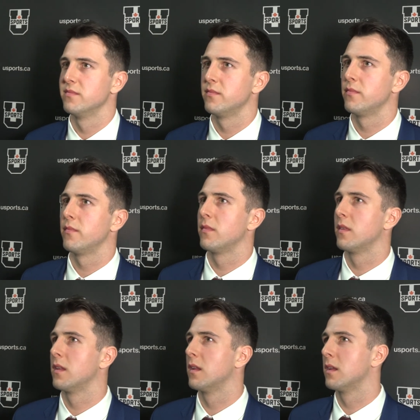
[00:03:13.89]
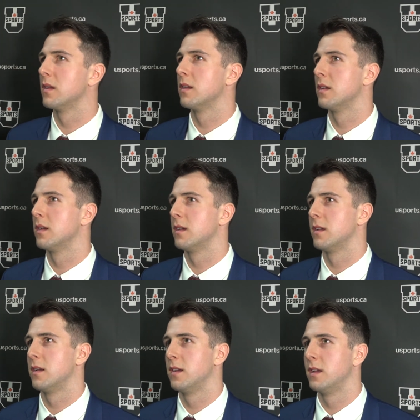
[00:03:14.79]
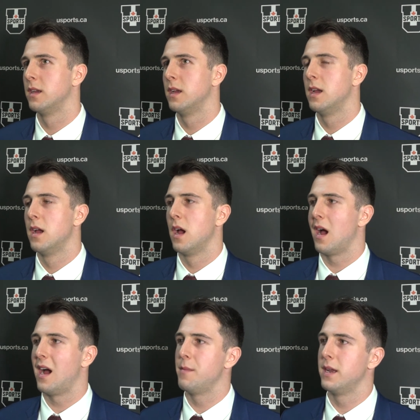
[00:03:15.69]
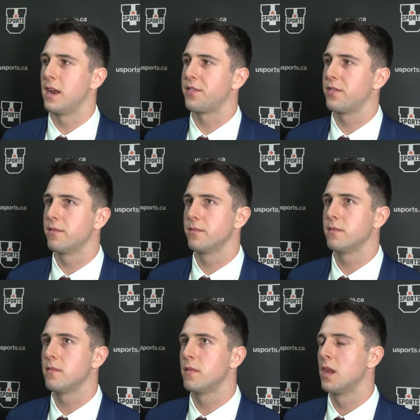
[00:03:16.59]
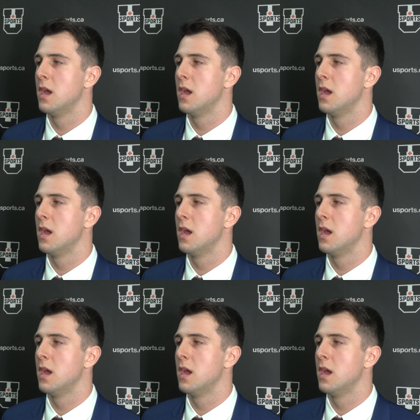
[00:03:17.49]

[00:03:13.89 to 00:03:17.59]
you see being doing on university football?